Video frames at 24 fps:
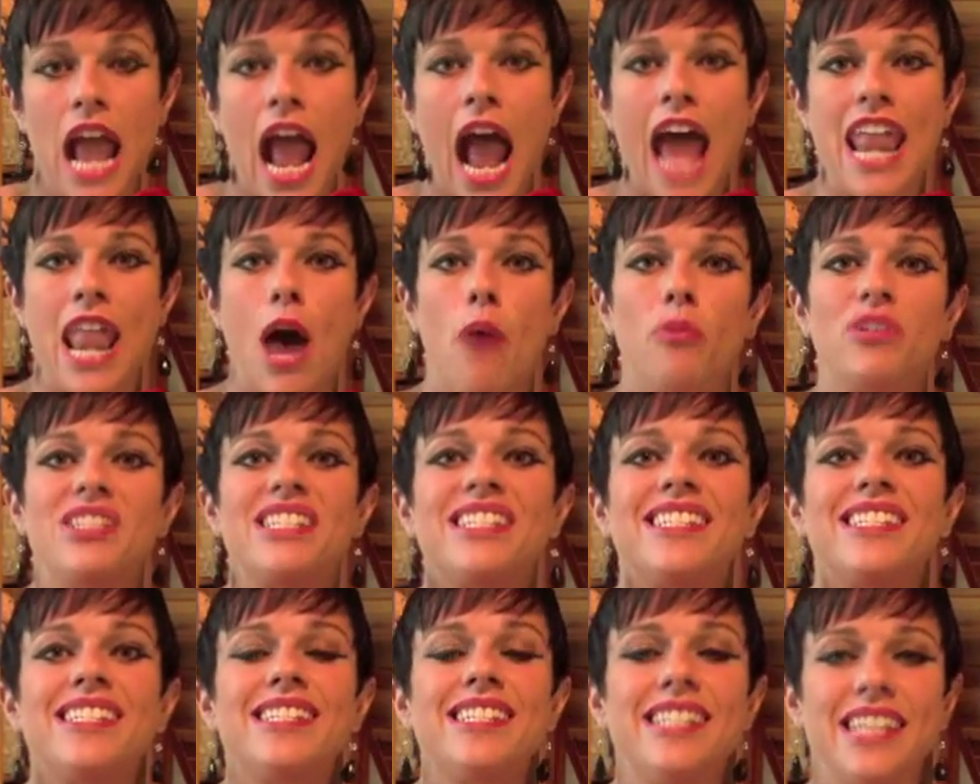And I was
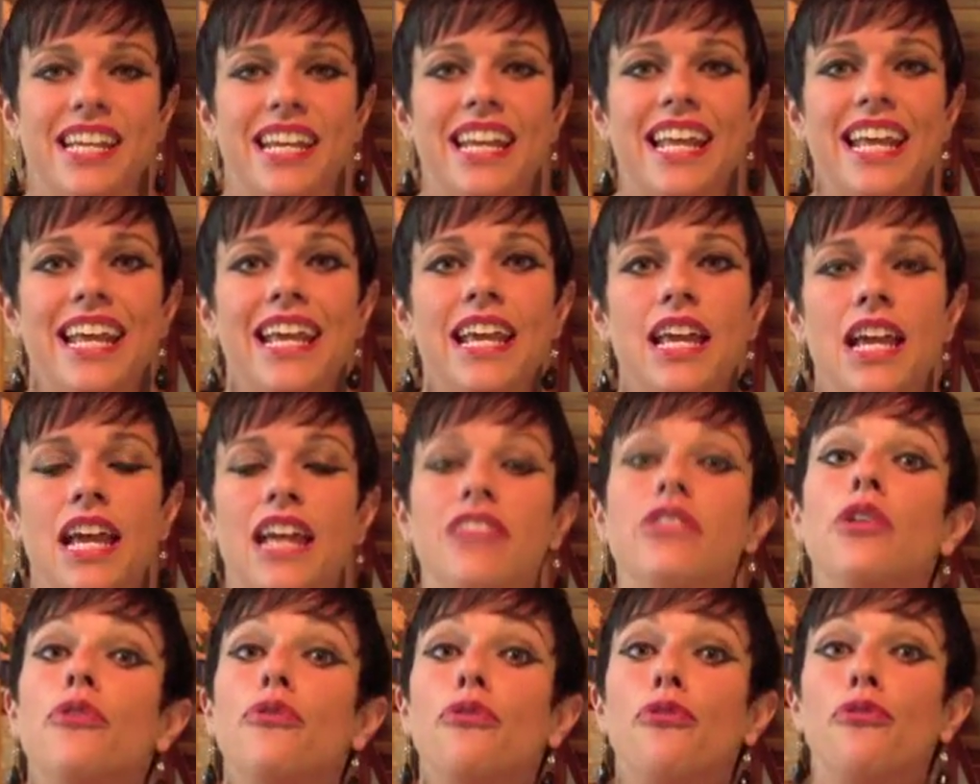sitting
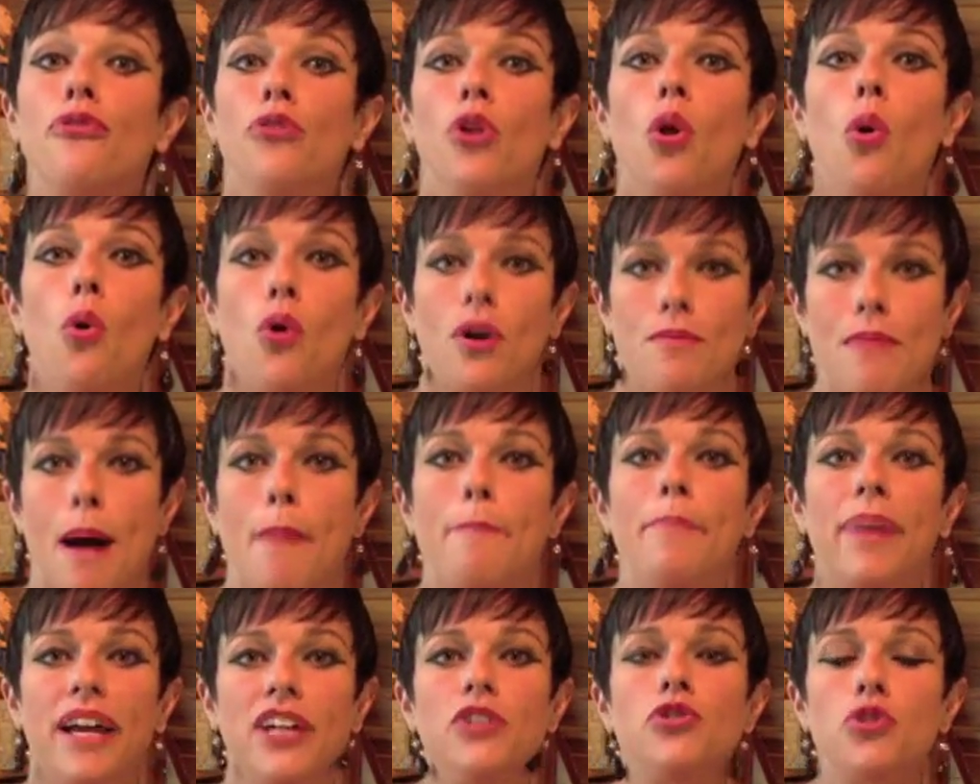in the floor,
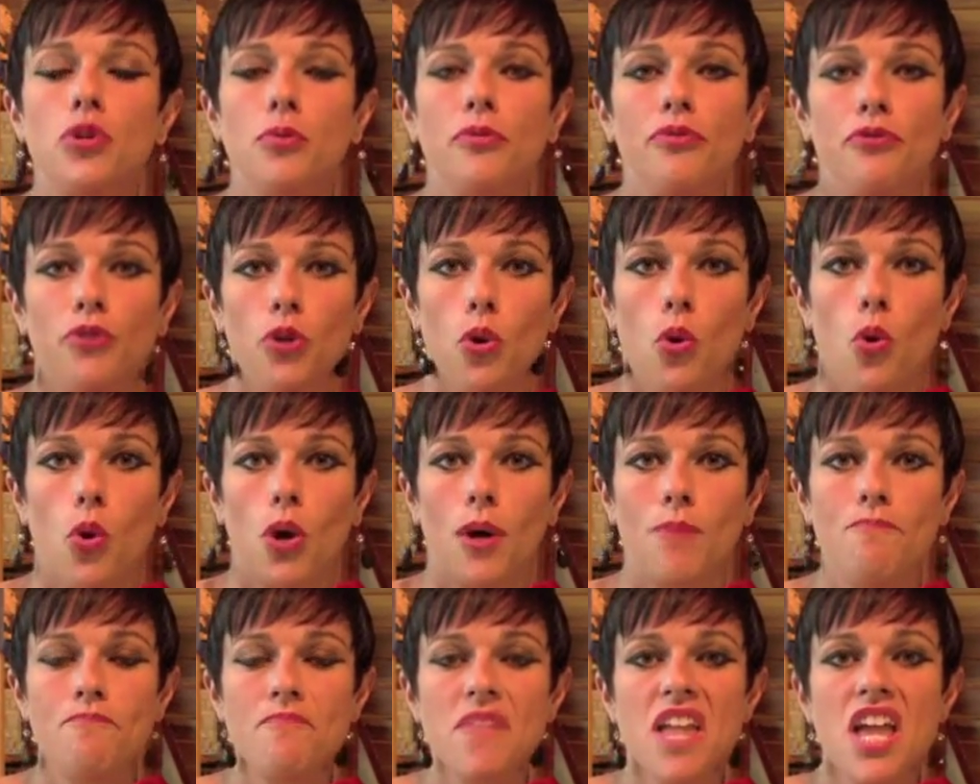my bedroom
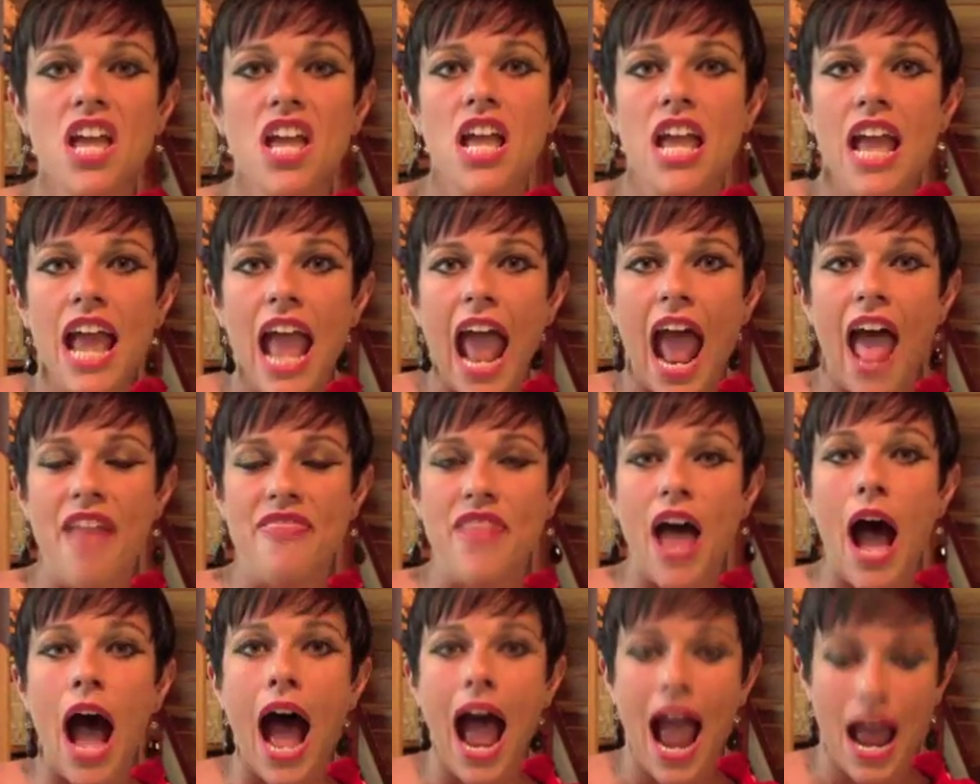floor,
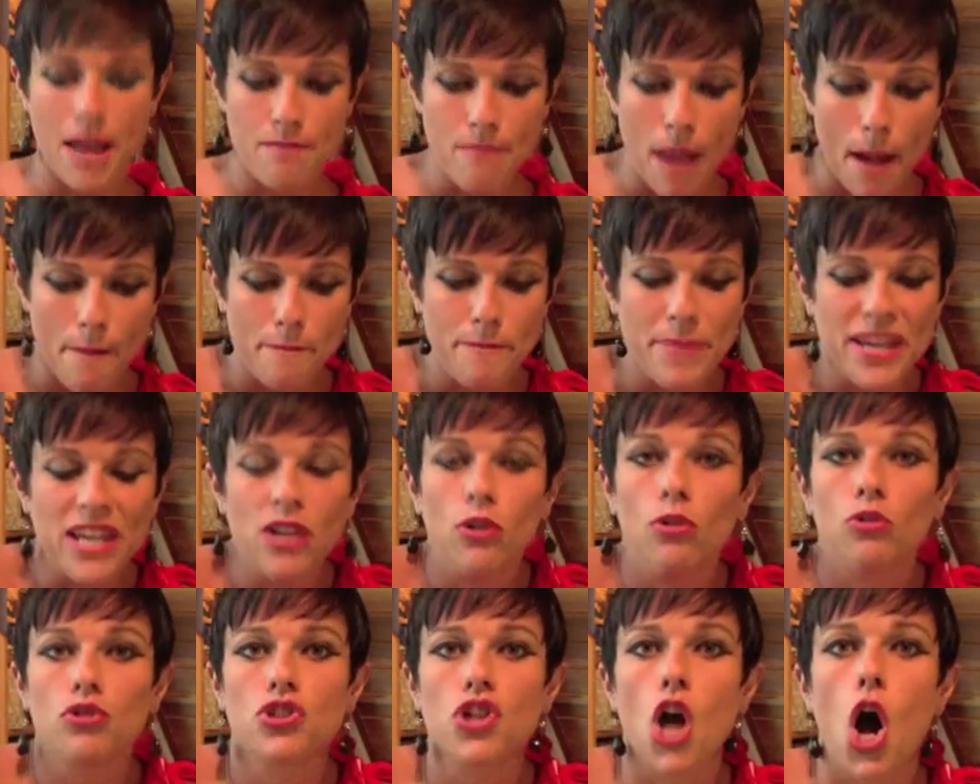and I had my
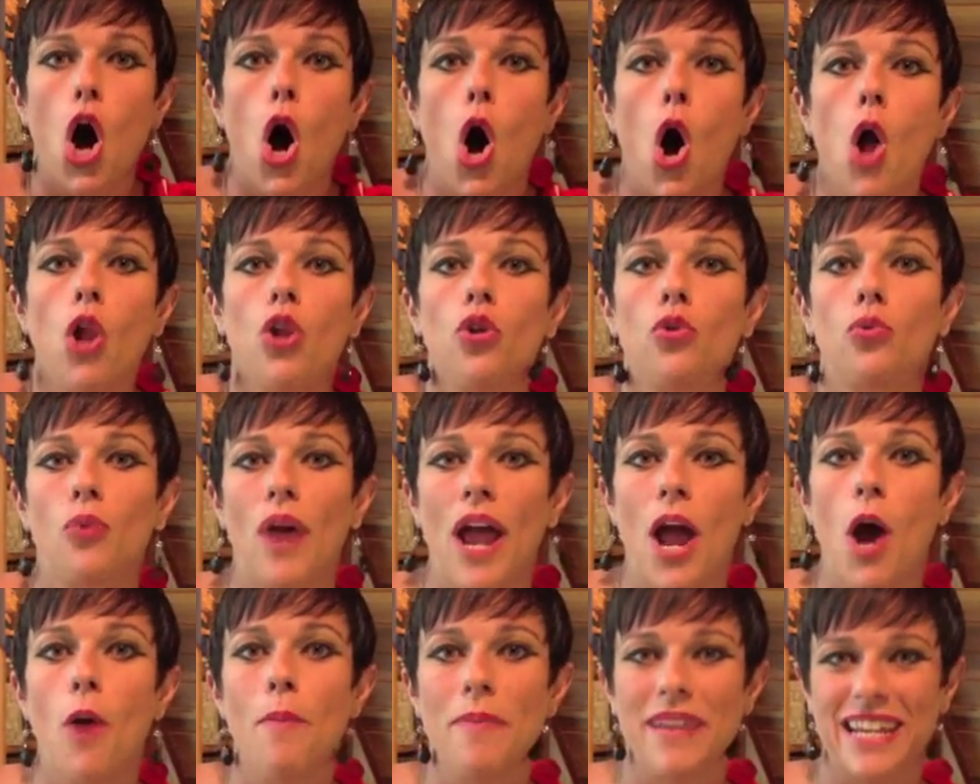bills all
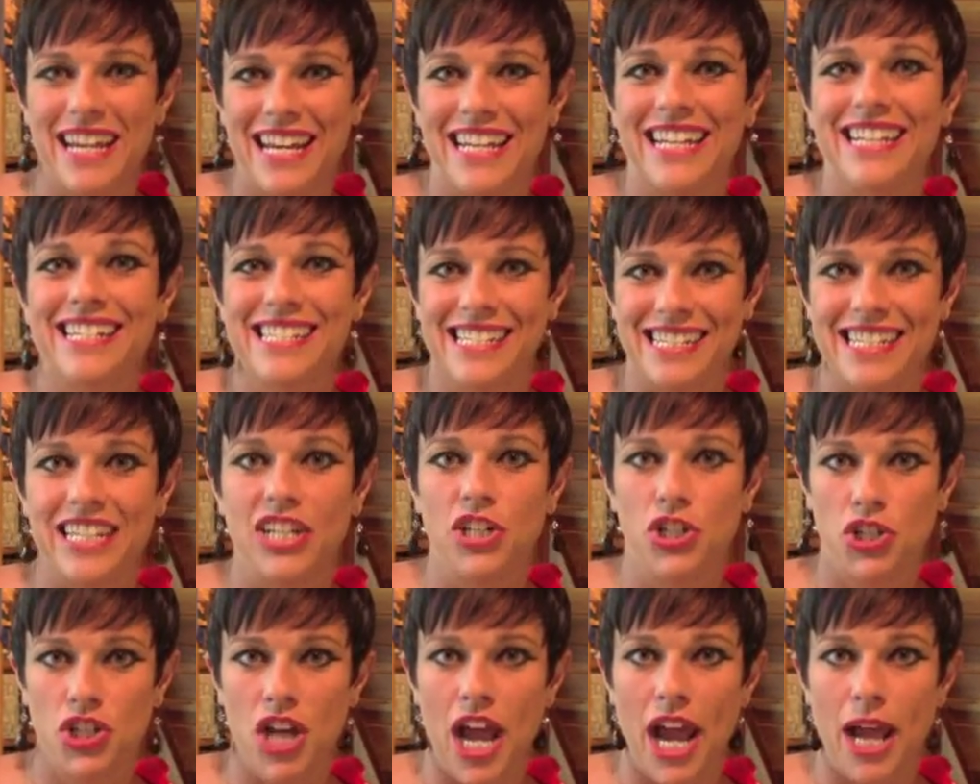around me in a C
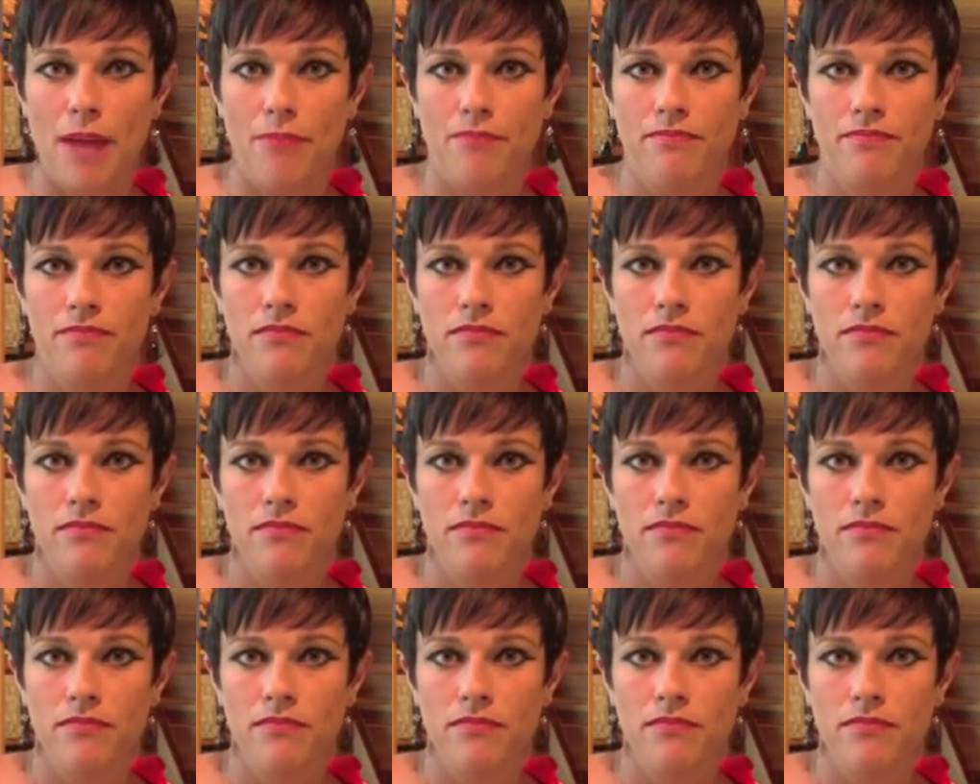shape.